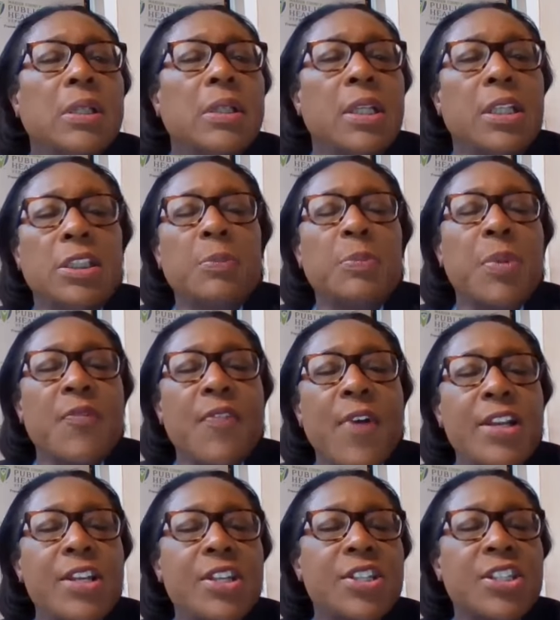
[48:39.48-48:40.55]
Is it
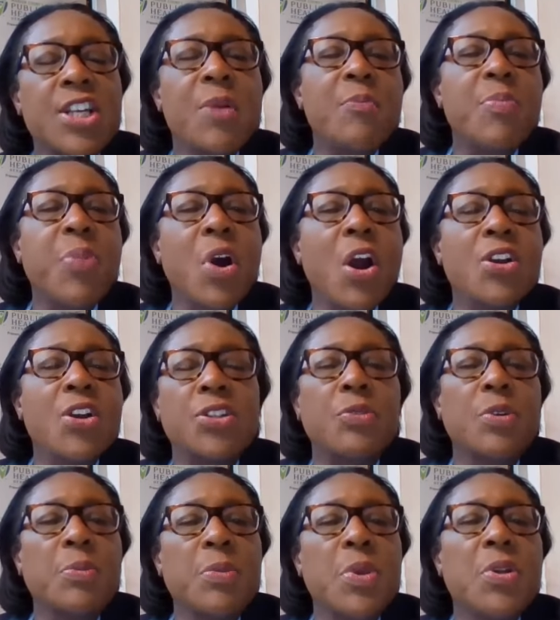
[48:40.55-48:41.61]
providing some
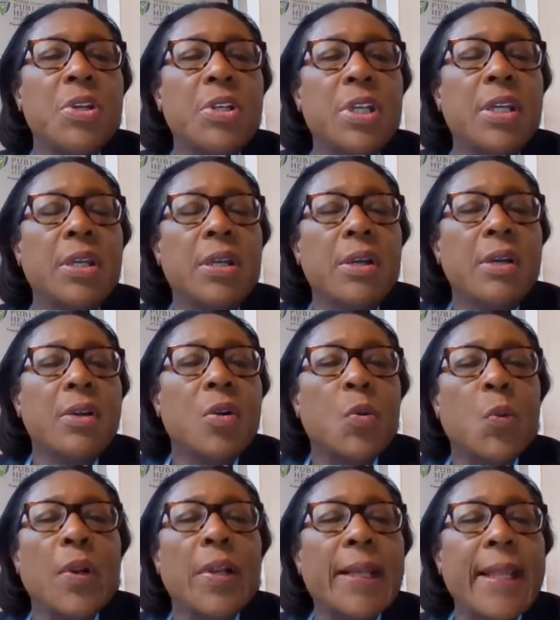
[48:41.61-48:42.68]
partial immunity
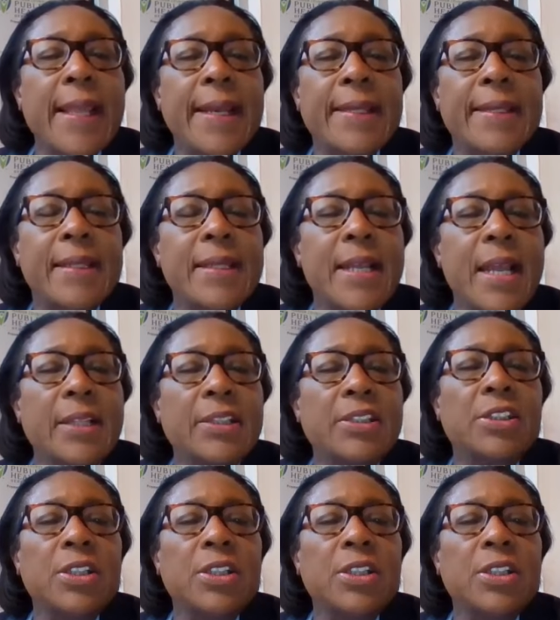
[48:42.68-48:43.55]
related to that?